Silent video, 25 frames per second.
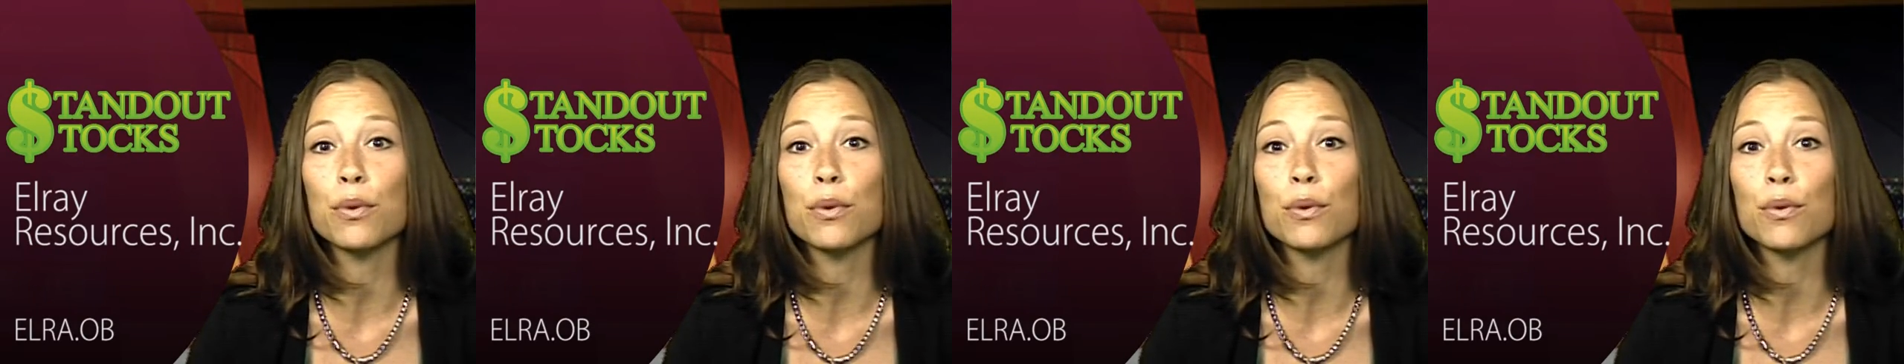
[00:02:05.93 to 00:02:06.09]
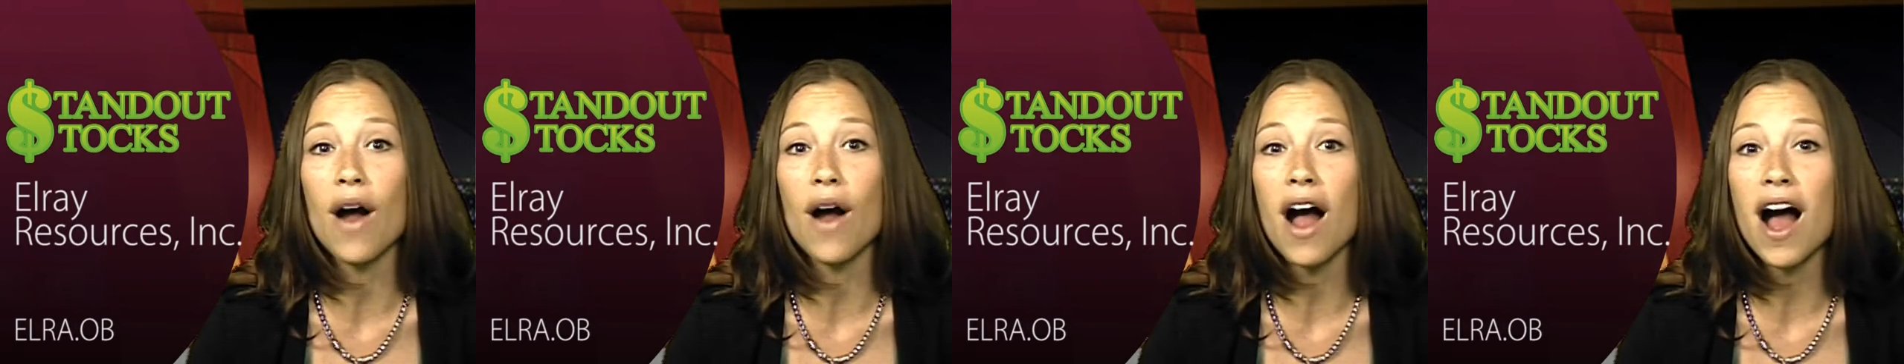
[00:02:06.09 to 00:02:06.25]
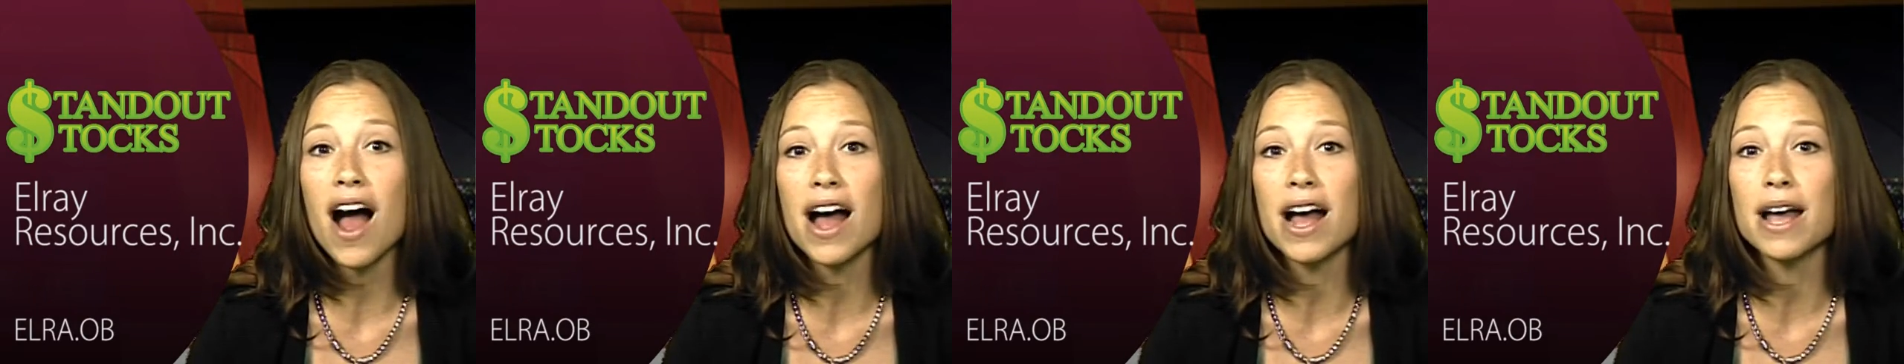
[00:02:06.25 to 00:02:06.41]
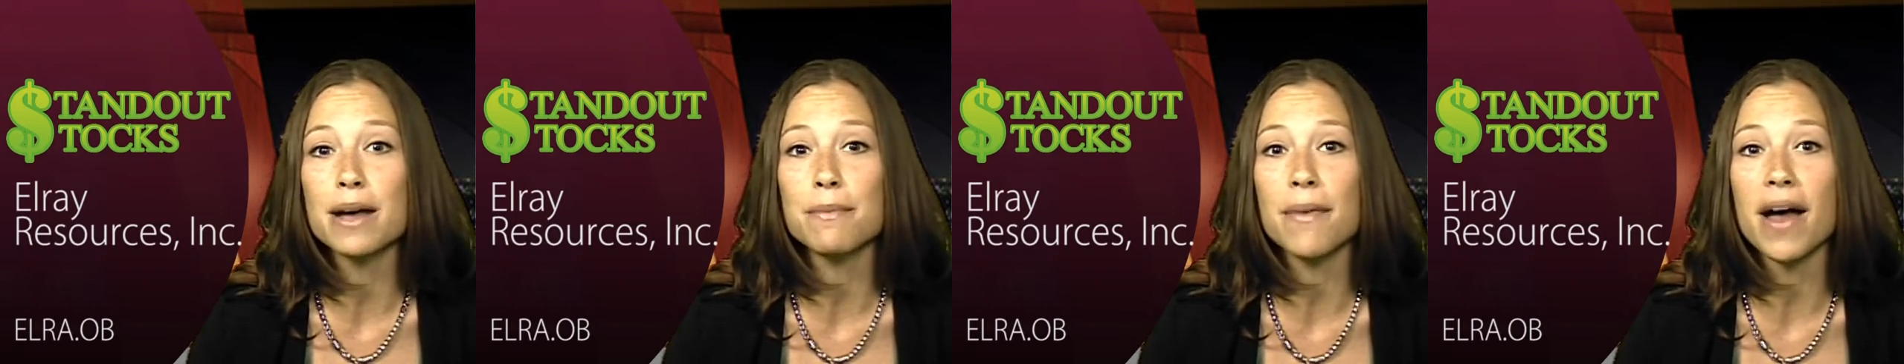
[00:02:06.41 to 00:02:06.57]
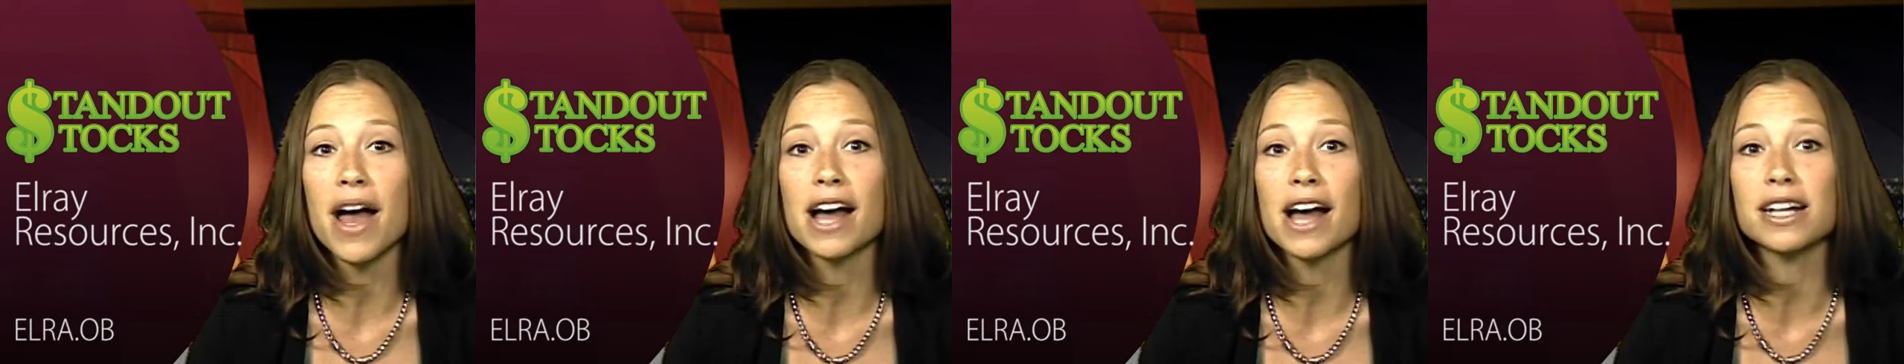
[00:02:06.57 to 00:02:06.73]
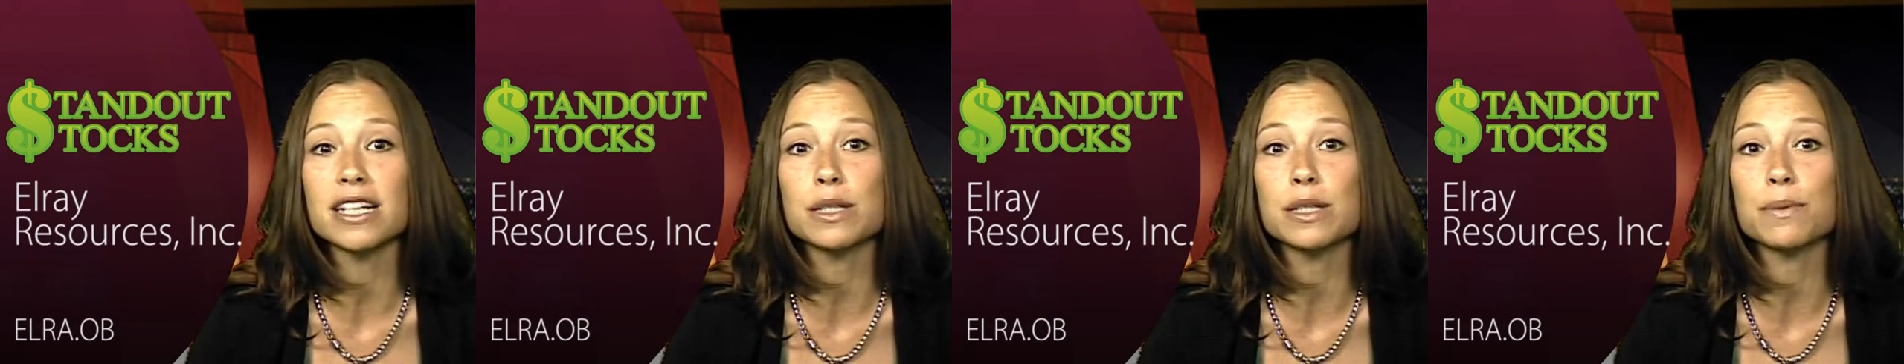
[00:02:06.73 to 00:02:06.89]
prime
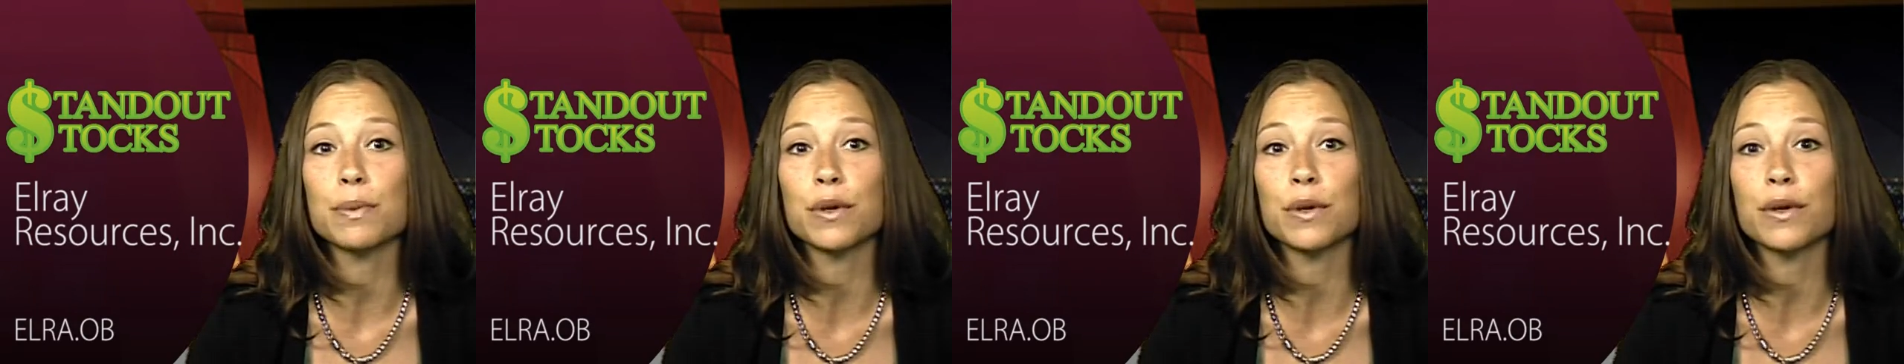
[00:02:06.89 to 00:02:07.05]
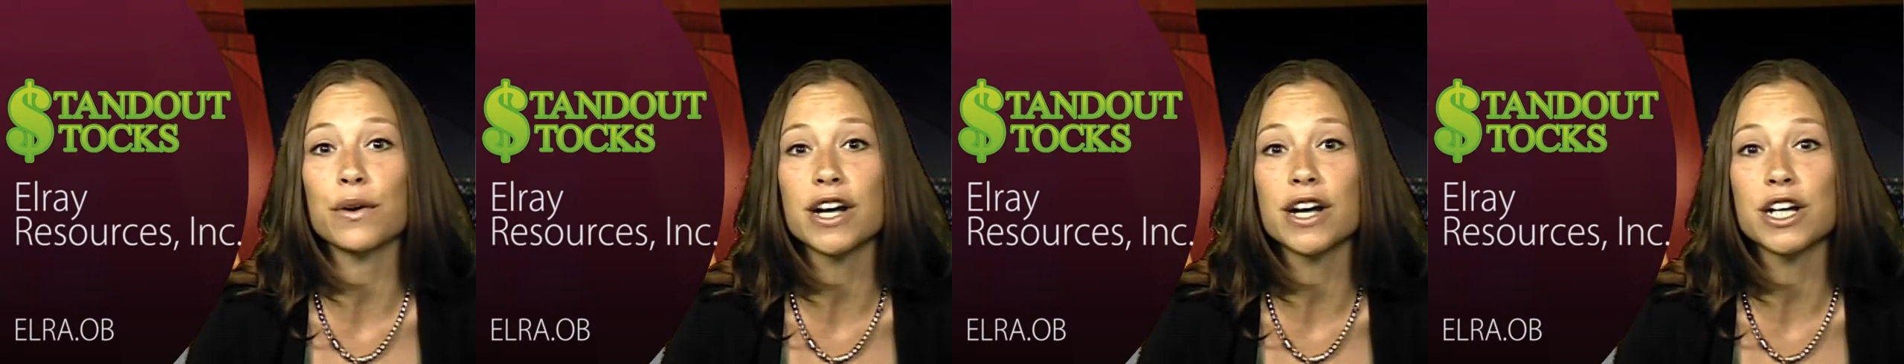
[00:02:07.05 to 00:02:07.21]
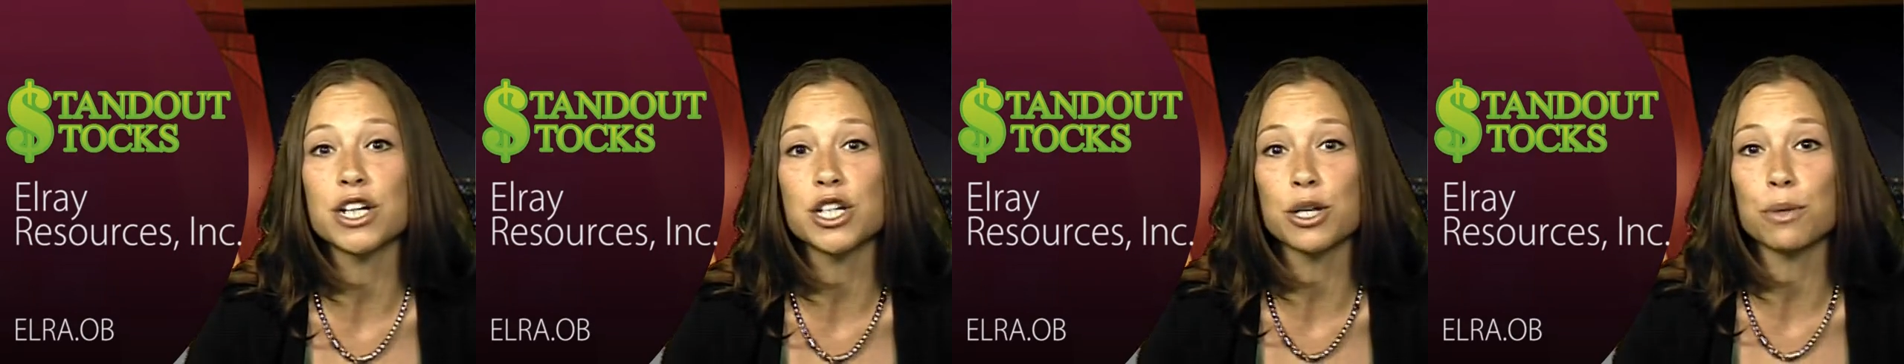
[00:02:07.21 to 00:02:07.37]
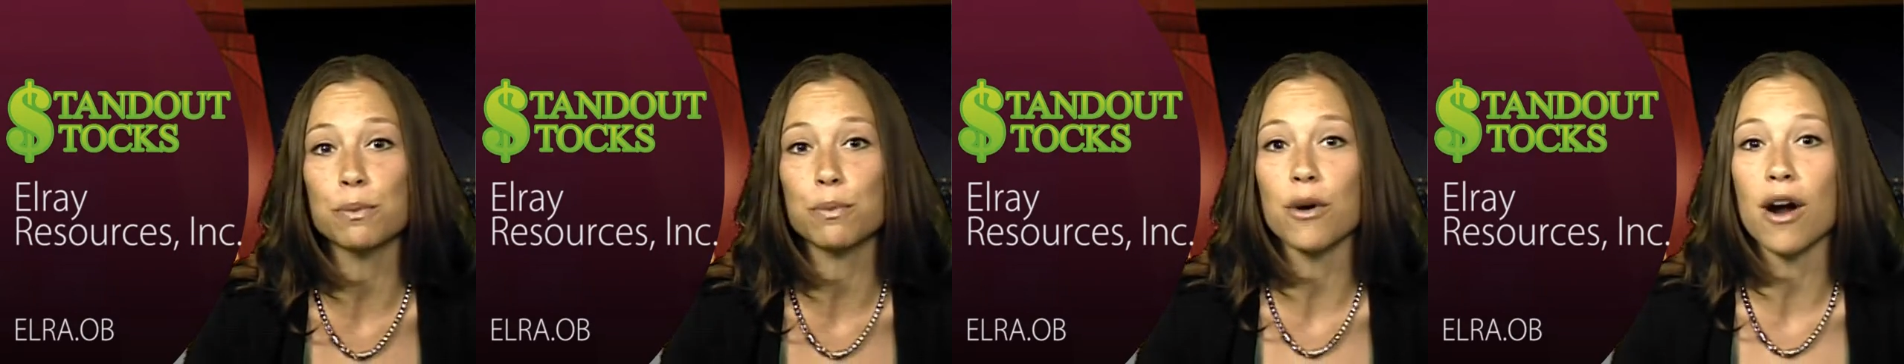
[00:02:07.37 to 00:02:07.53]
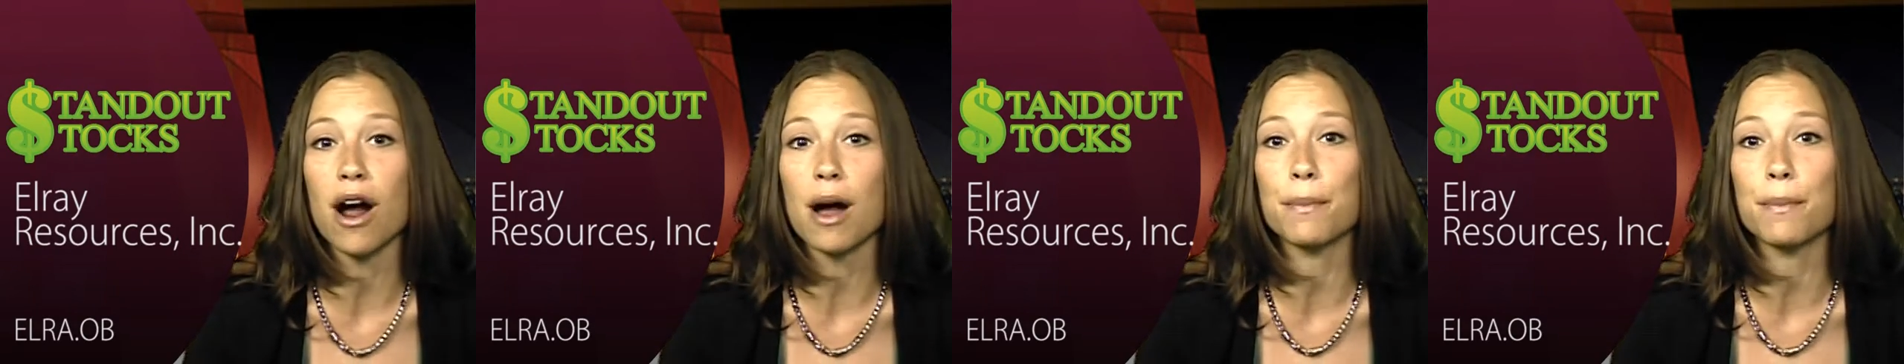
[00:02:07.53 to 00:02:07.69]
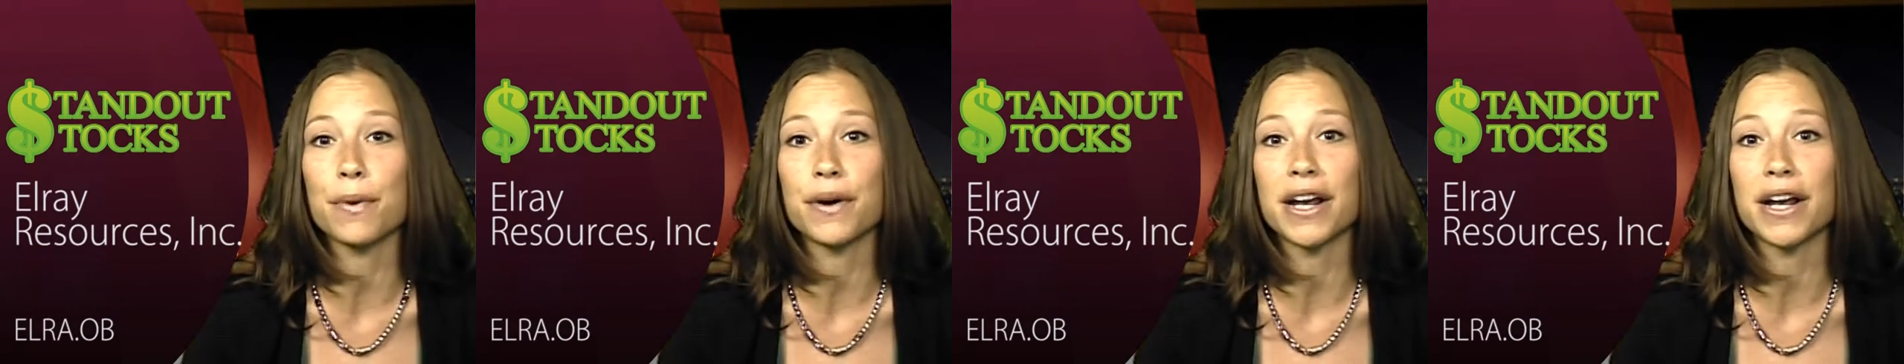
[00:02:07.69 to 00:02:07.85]
exploration
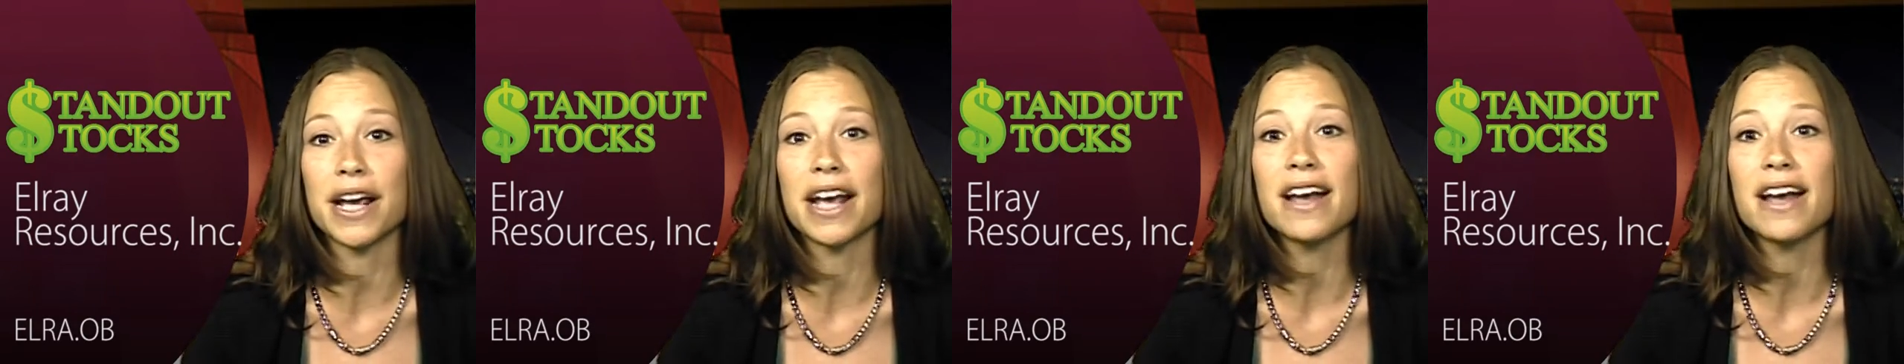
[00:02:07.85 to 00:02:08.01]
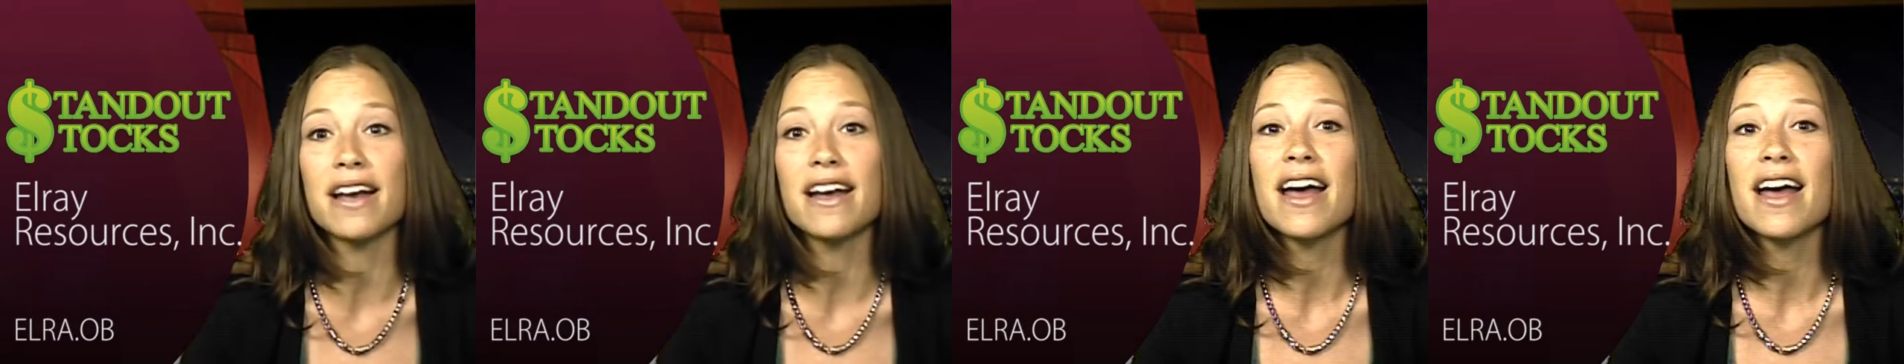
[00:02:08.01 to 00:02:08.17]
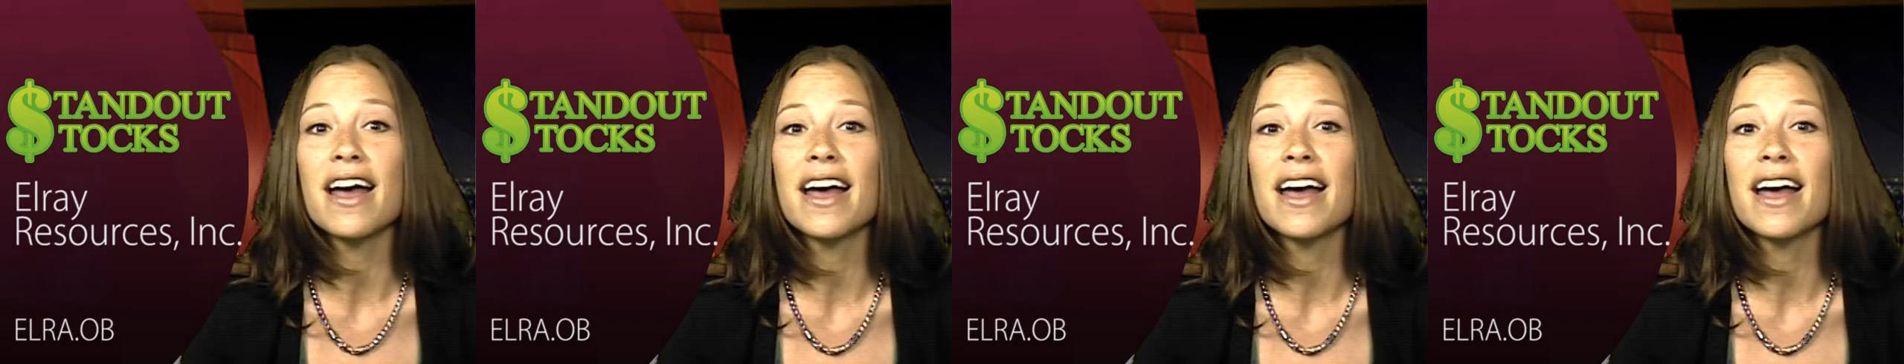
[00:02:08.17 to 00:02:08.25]
property